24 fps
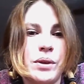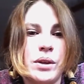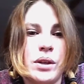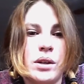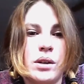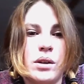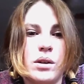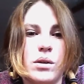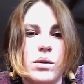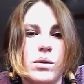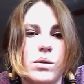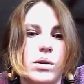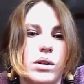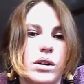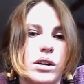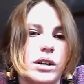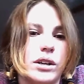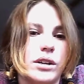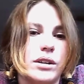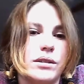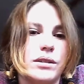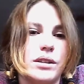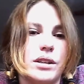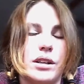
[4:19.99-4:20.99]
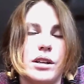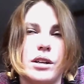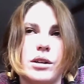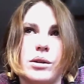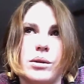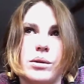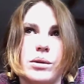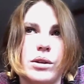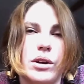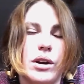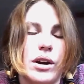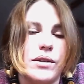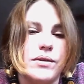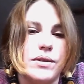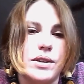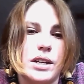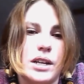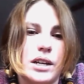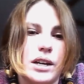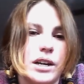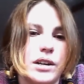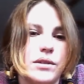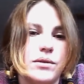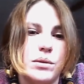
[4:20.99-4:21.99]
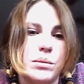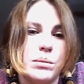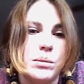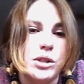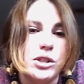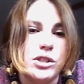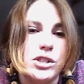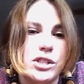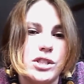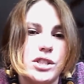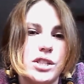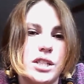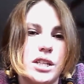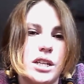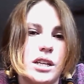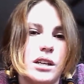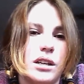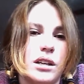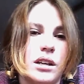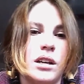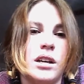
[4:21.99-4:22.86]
or, you know, you have any kind of emergency,